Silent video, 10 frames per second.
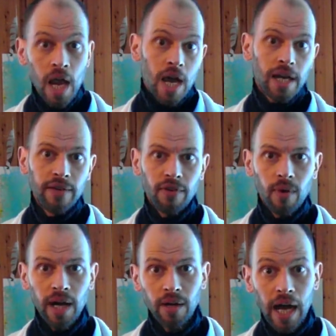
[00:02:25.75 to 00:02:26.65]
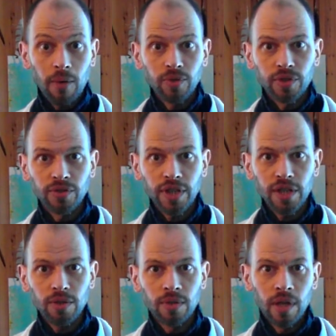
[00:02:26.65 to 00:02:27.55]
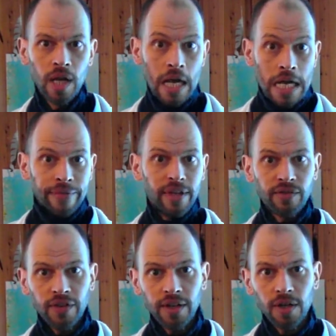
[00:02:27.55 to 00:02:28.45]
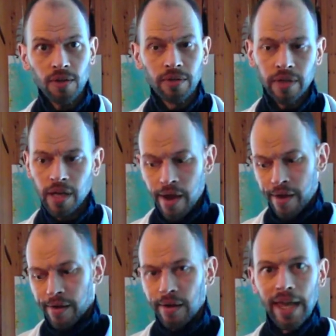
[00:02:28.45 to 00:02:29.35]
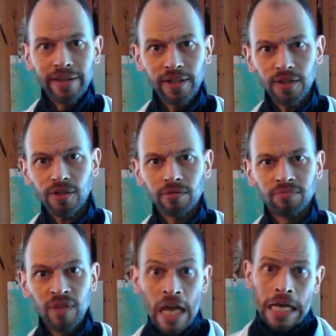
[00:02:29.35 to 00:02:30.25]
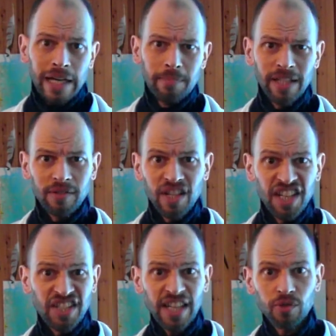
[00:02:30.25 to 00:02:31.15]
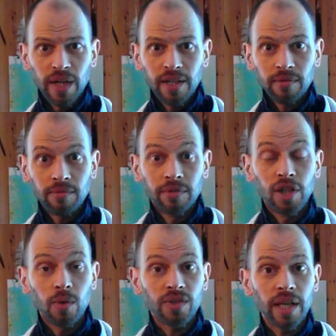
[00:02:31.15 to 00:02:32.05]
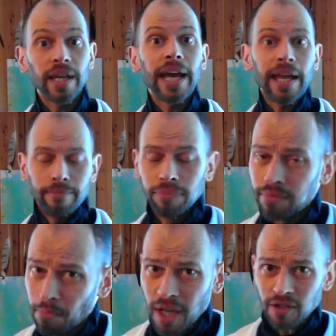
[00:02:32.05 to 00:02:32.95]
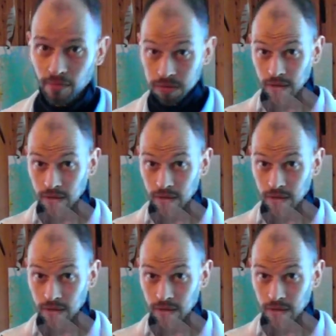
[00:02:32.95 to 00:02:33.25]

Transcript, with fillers: And if I, I would continue this video like this, a bit exaggerated, you will say, hey, boss,